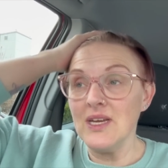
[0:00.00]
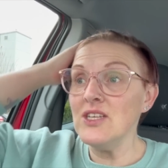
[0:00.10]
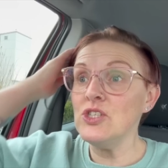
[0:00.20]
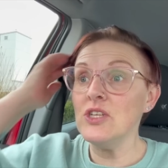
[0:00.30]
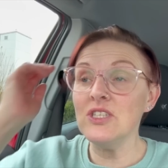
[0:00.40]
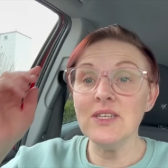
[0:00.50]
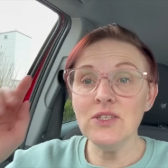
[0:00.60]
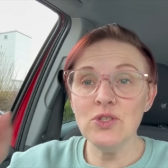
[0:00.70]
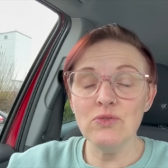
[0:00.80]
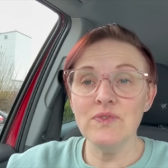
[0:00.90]
Actually, I just had
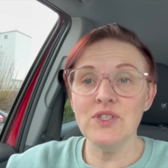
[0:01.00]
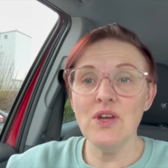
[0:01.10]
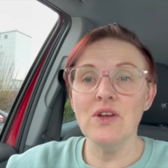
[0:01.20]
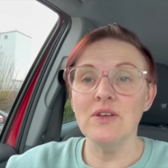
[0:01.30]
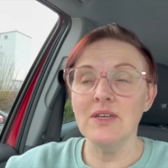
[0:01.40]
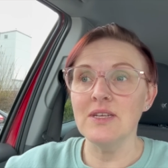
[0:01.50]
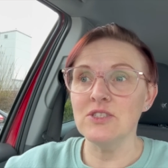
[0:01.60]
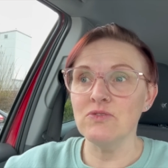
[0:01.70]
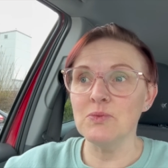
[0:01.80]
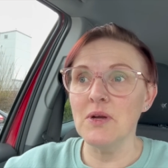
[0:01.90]
to do a return in
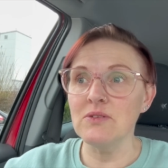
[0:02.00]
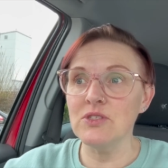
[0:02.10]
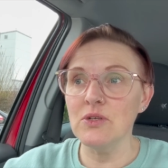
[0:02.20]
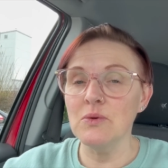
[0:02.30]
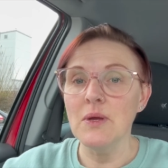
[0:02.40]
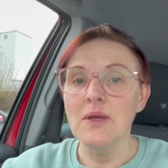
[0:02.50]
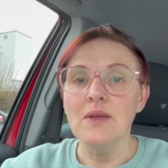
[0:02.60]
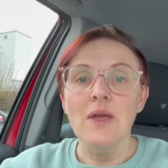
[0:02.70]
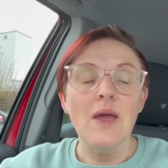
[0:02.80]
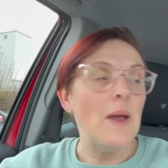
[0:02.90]
Asda as well. So
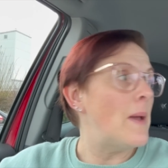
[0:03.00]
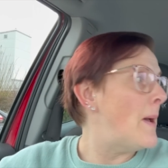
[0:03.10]
oh.